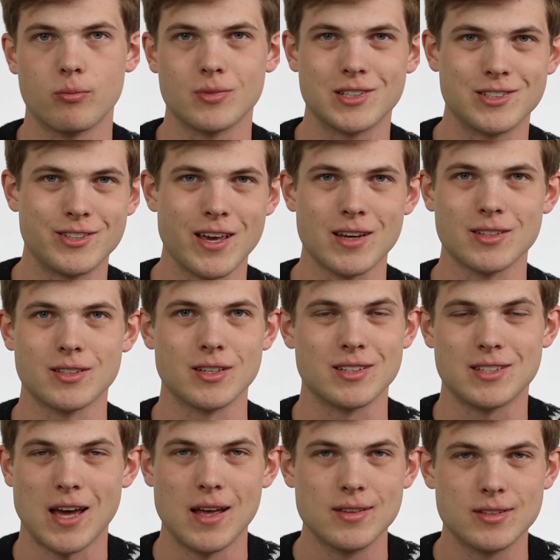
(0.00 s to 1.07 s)
from six to
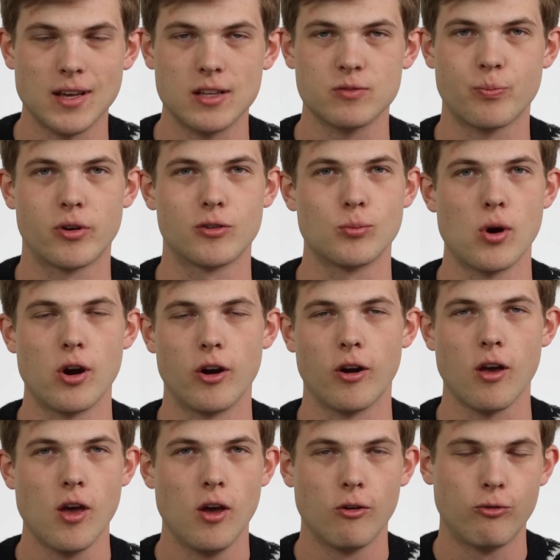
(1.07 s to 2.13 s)
10 cents per
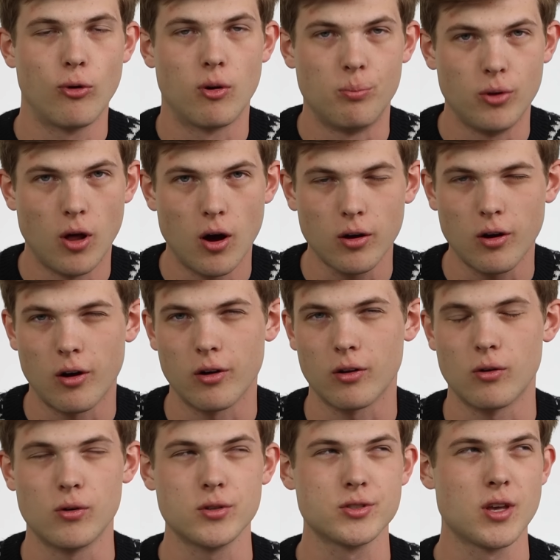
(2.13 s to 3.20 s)
word for blog
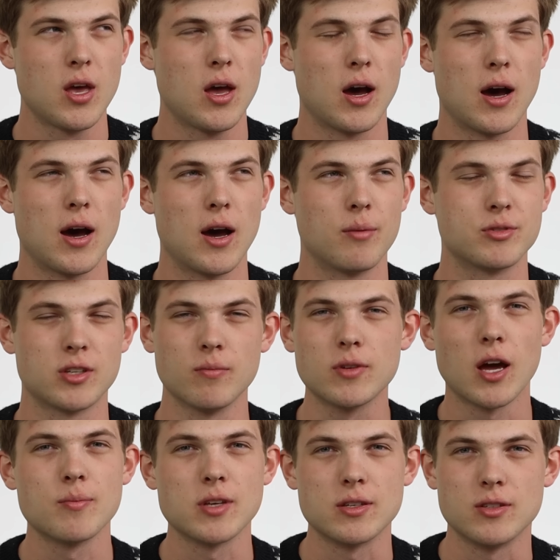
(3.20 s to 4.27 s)
articles. Um,
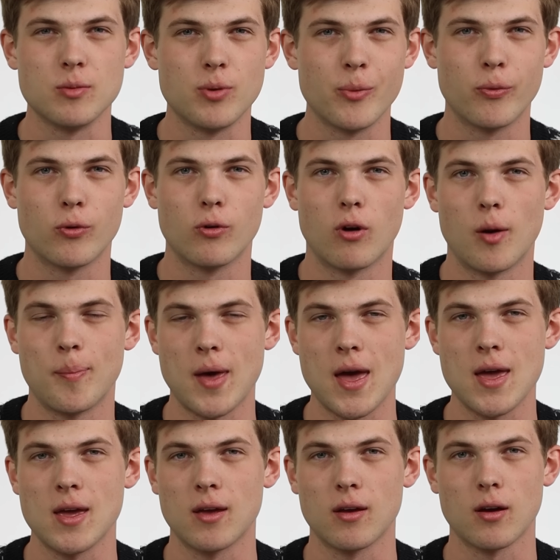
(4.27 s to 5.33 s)
sometimes I see people who are
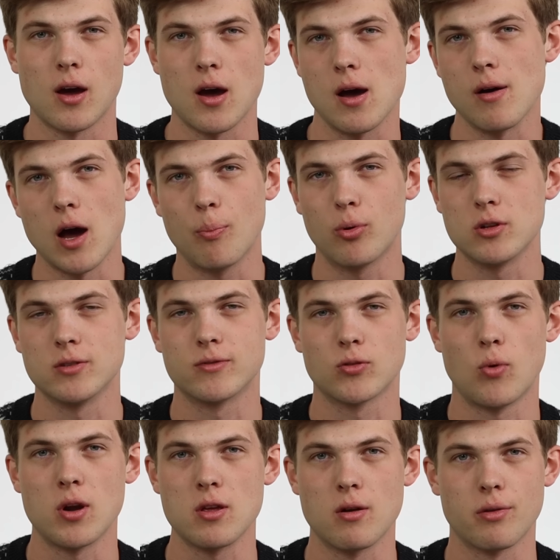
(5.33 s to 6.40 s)
paying uh, upwards of
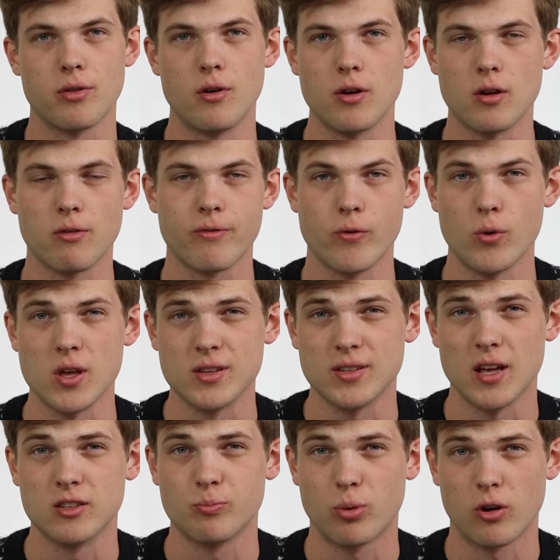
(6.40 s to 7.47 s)
20 or 30 or 40
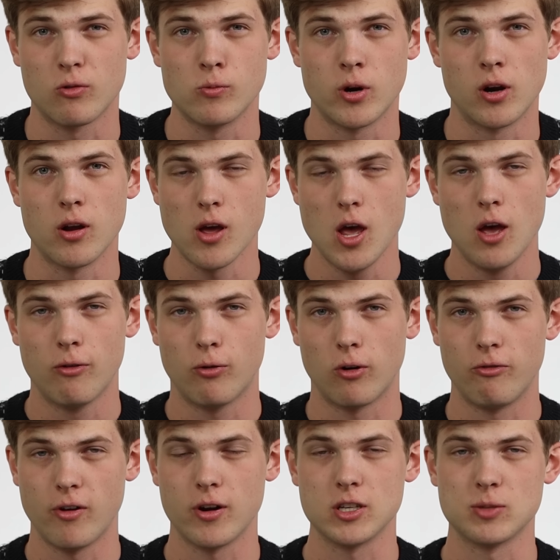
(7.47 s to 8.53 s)
cents per word
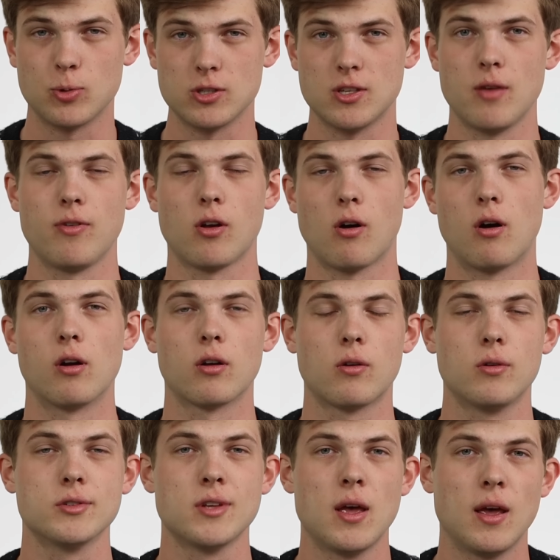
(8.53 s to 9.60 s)
for very specific
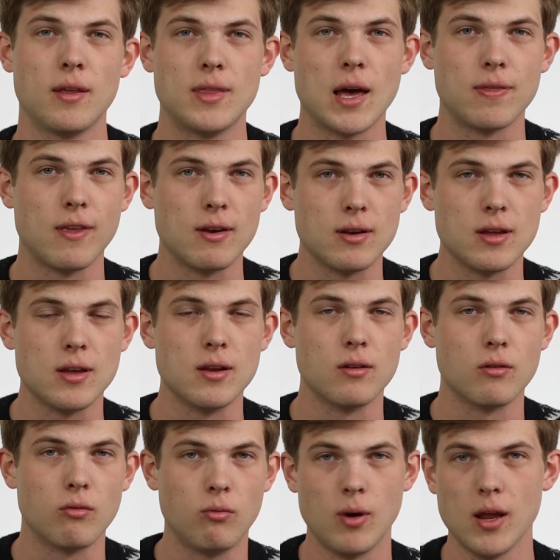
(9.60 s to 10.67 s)
articles that they
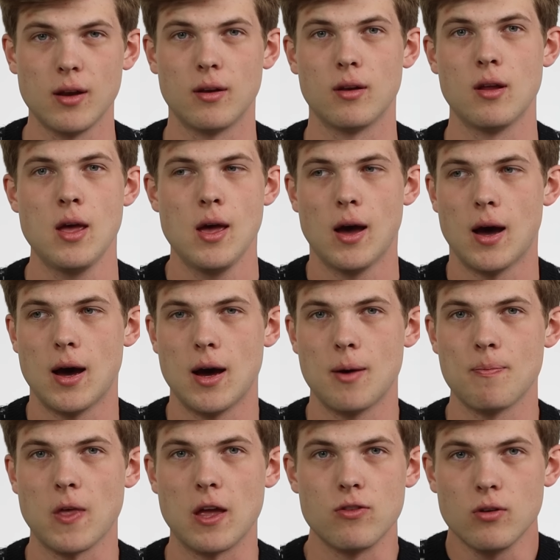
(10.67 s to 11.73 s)
need written.
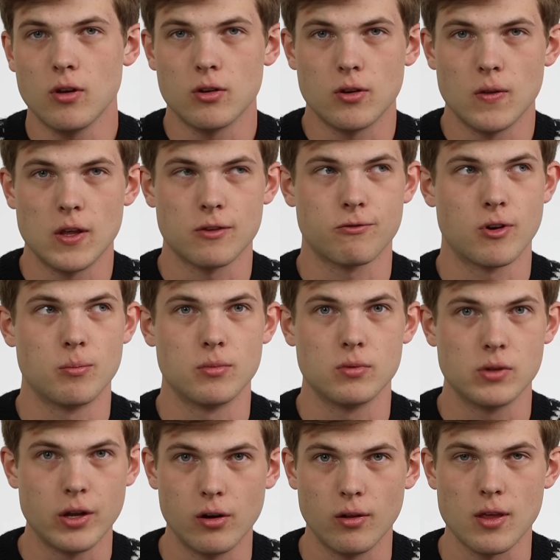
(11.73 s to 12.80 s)
Um, and you could do this
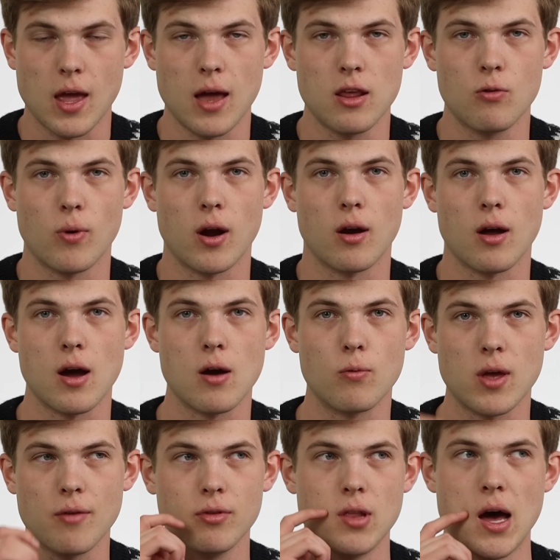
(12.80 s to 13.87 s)
from literally anywhere. Uh,
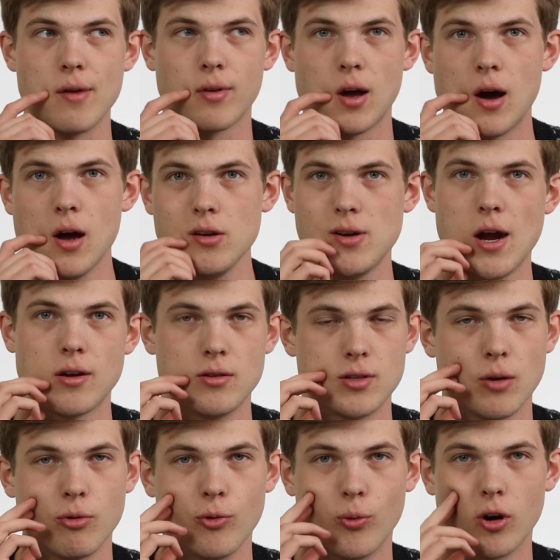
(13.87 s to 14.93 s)
we have a lot of contractors
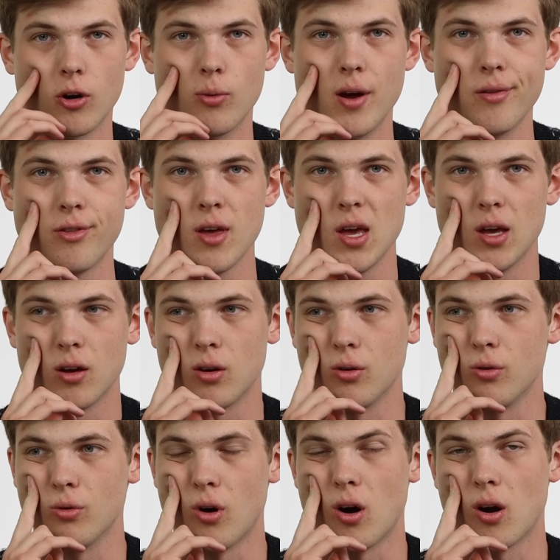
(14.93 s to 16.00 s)
that we work with
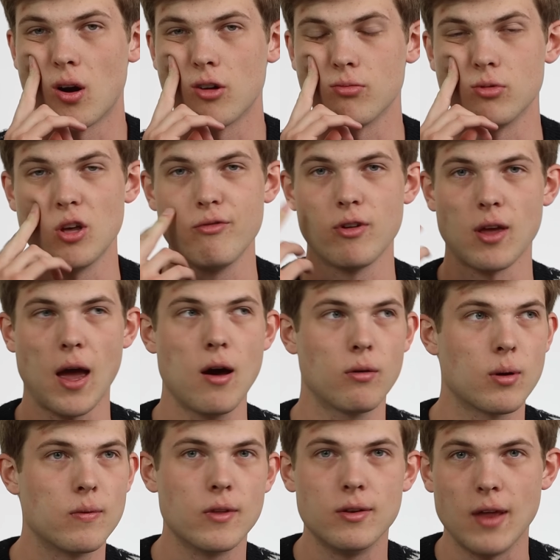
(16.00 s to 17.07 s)
who are living
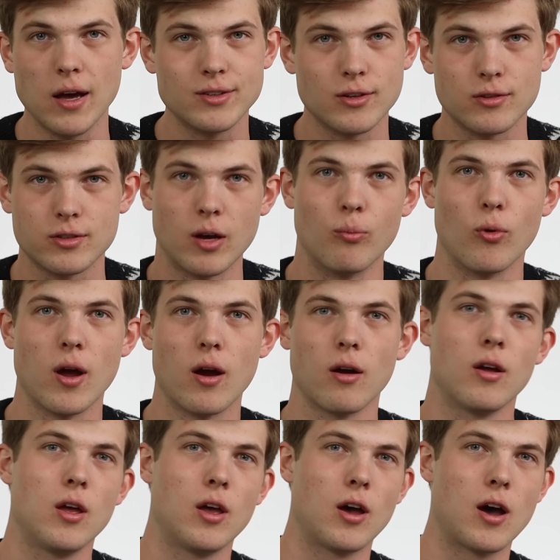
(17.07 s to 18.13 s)
out in the desert
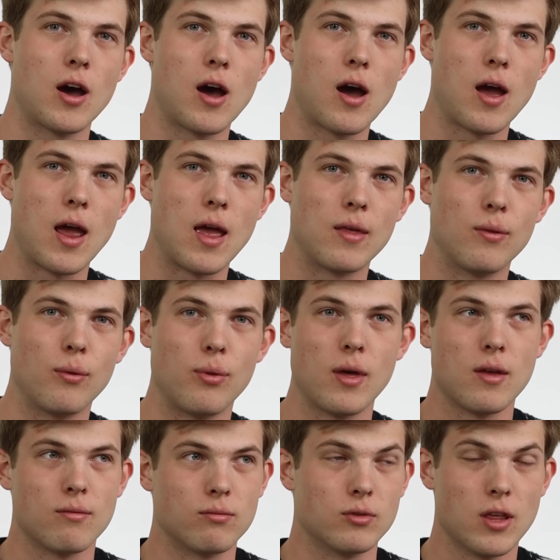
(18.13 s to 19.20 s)
somewhere uh, and
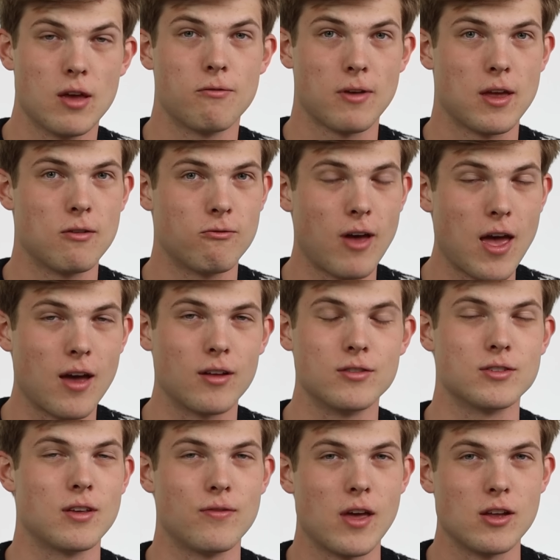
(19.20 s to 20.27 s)
they live in
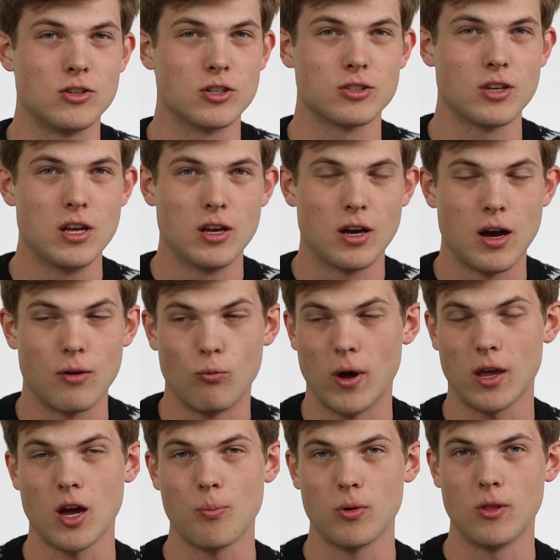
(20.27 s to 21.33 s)
vans and they just uh,
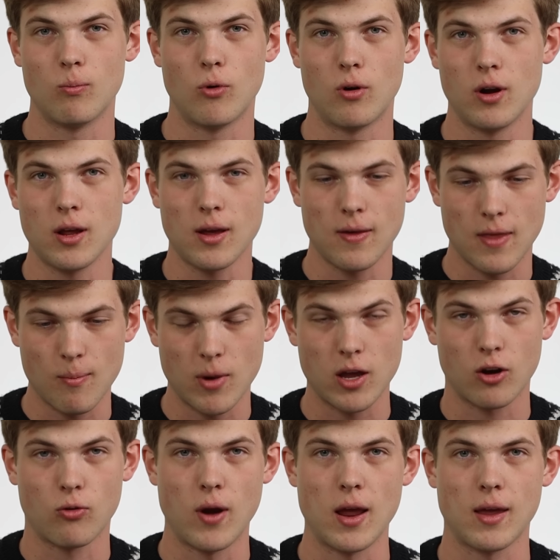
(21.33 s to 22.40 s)
wake up in the morning starting and they
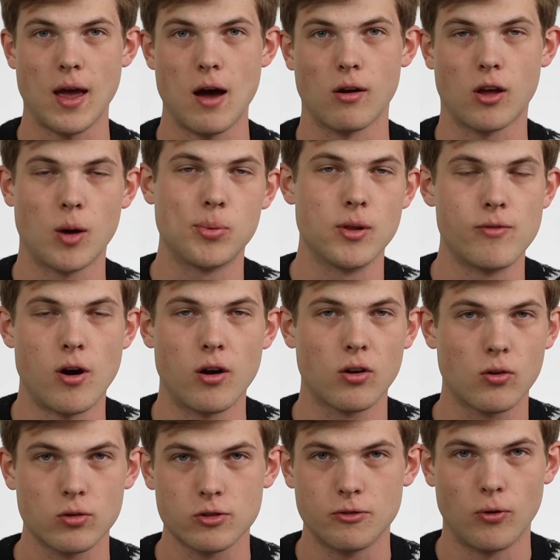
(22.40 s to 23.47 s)
might crank out a couple of
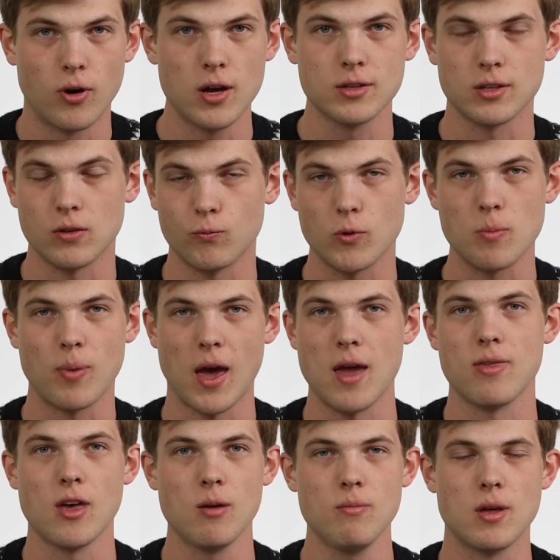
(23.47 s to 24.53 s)
articles for us and we
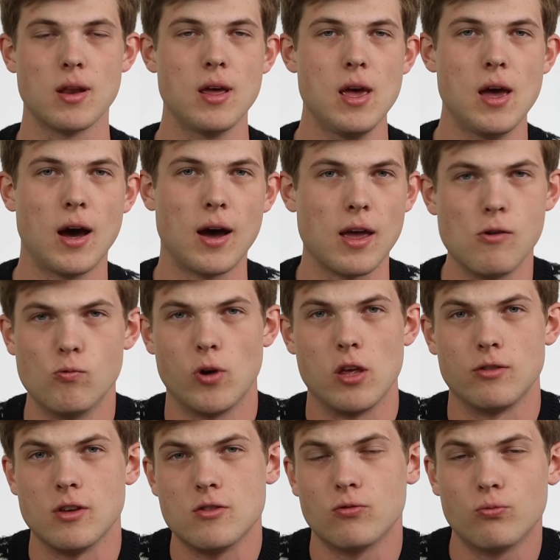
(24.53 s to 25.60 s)
pay them. And uh, it,
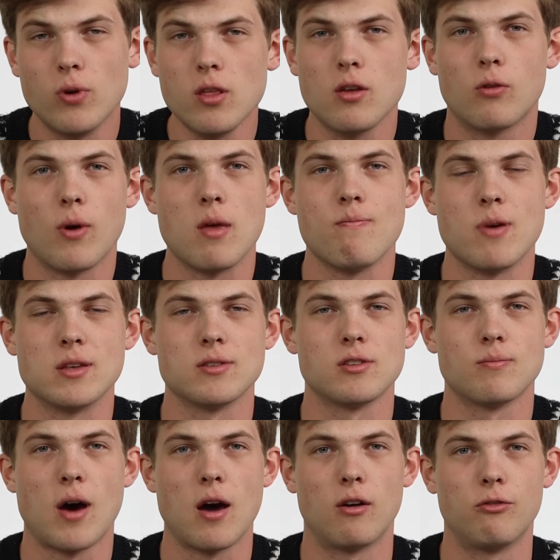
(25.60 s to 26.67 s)
it, it's a really great
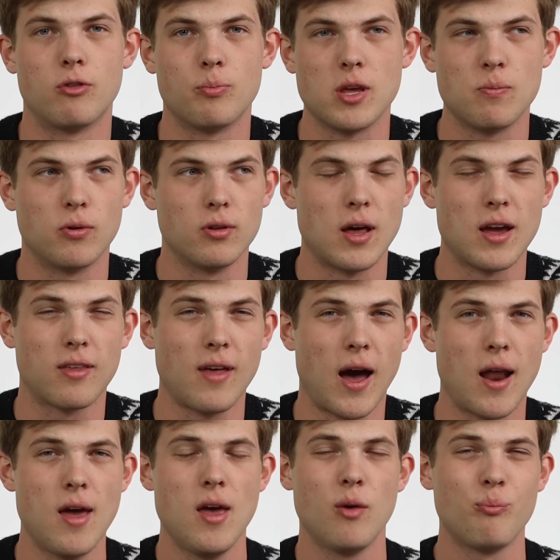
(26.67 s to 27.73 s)
business model for people like
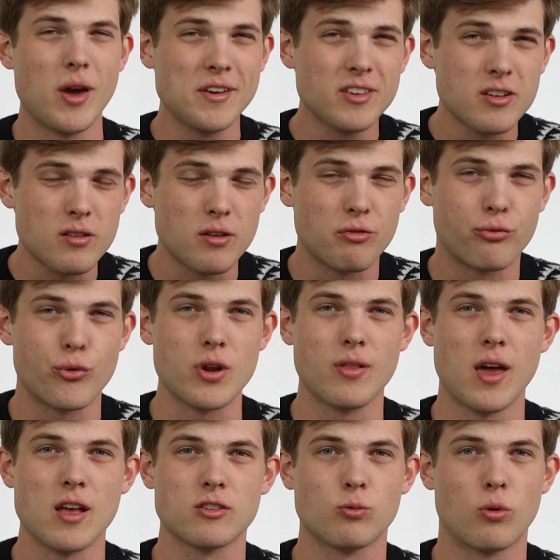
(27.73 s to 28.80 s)
that. Basically,
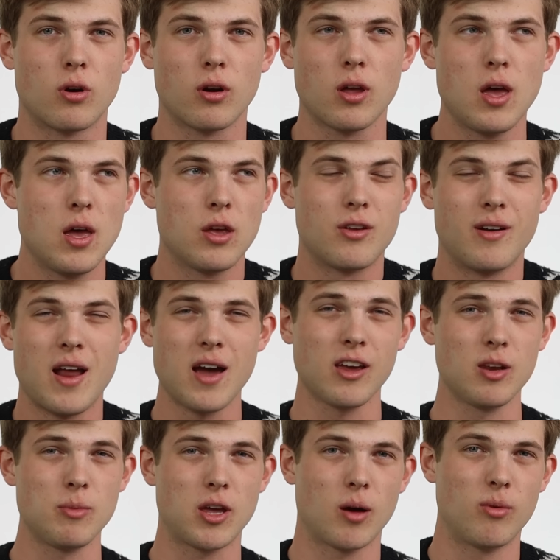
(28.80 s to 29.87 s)
freelance work, you're not
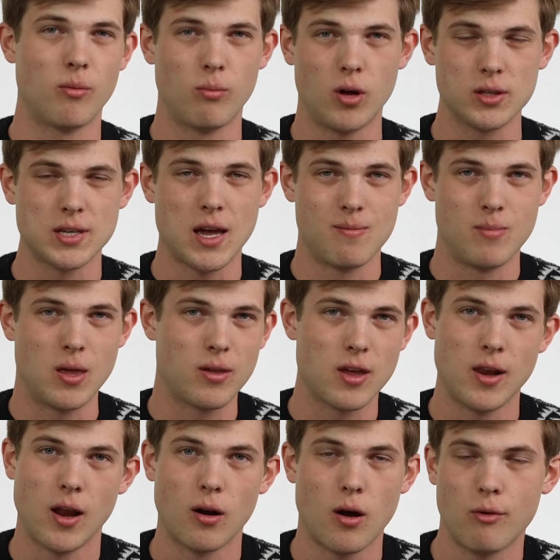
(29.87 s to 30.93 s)
going to become a
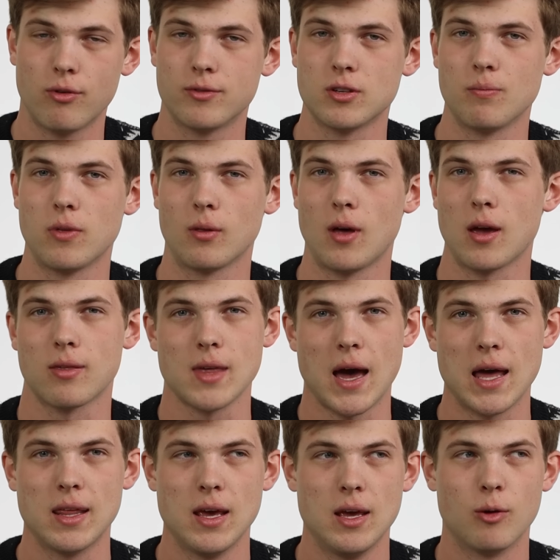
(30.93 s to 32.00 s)
multimillionaire off of something like that,